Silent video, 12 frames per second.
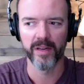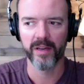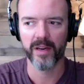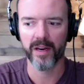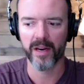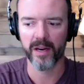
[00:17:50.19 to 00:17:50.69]

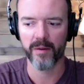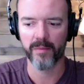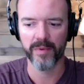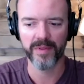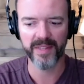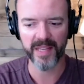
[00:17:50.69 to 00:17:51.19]
um,
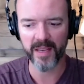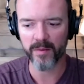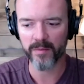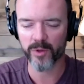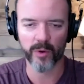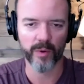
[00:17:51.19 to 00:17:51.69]

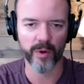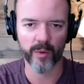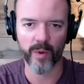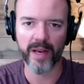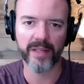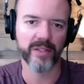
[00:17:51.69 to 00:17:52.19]
themes or
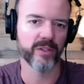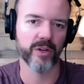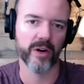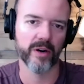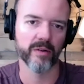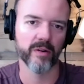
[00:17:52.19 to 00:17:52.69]
requests
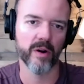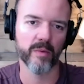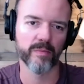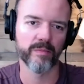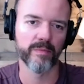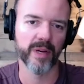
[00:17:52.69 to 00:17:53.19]
are, are
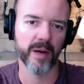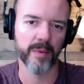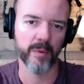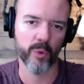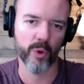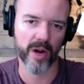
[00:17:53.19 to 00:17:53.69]

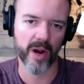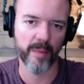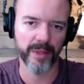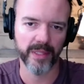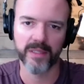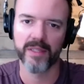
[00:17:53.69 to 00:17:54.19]
becoming more
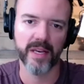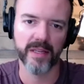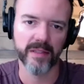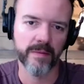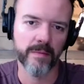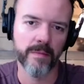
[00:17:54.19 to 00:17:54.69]
common these days?